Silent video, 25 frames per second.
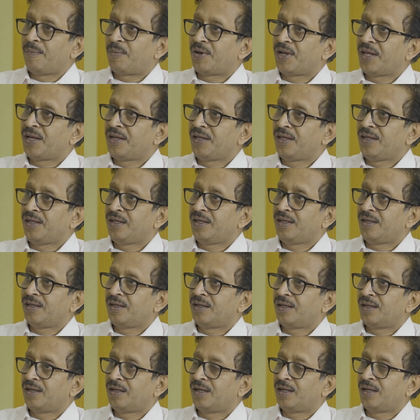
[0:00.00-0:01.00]

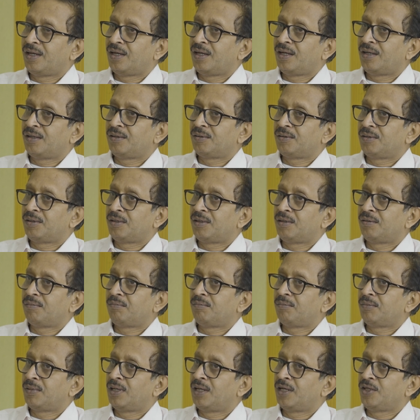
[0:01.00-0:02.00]
library,
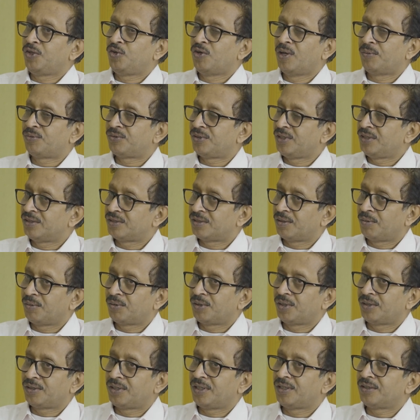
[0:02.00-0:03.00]
you have seen some
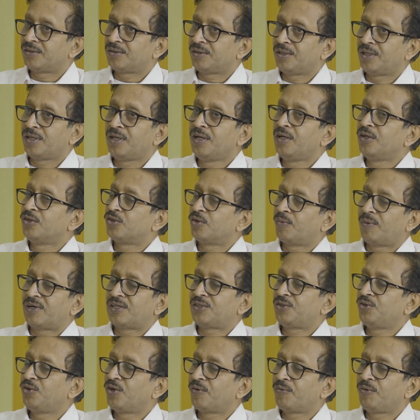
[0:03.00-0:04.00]
of the things here. So
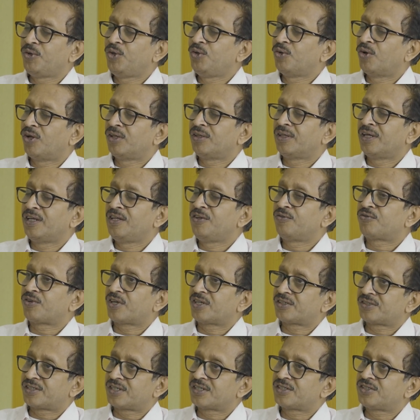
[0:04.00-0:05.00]
what's your view on the
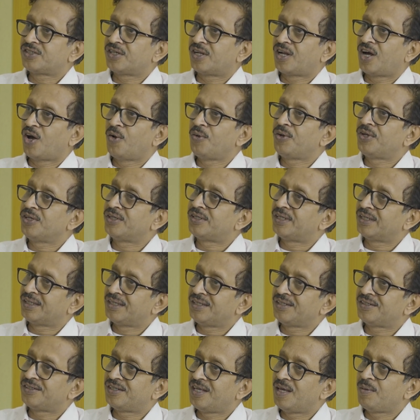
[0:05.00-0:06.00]
infrastructure, how it is
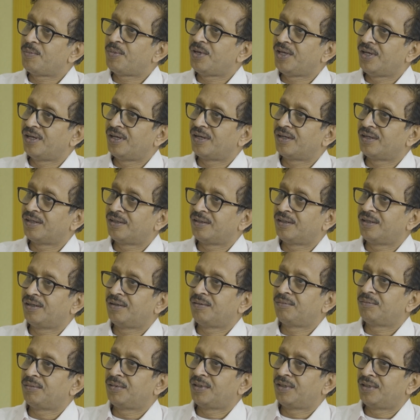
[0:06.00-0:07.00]
taking shape here?
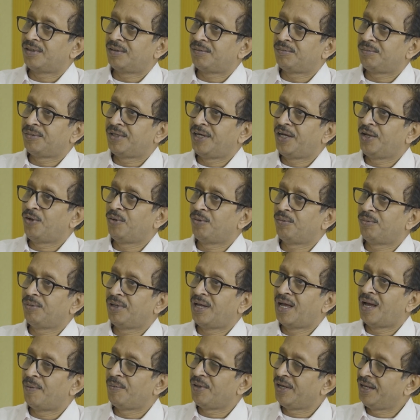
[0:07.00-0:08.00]
Did you
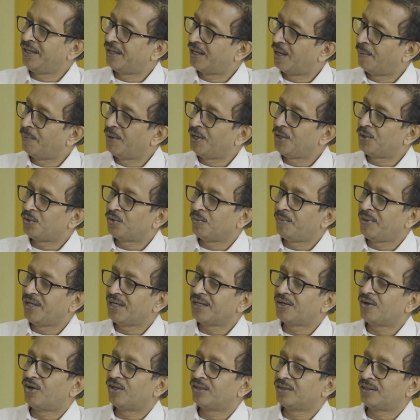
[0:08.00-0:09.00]
have any comment to
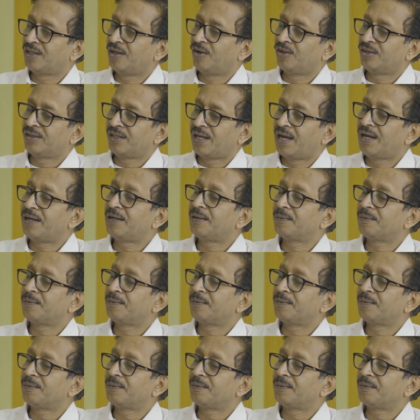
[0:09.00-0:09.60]
make on that?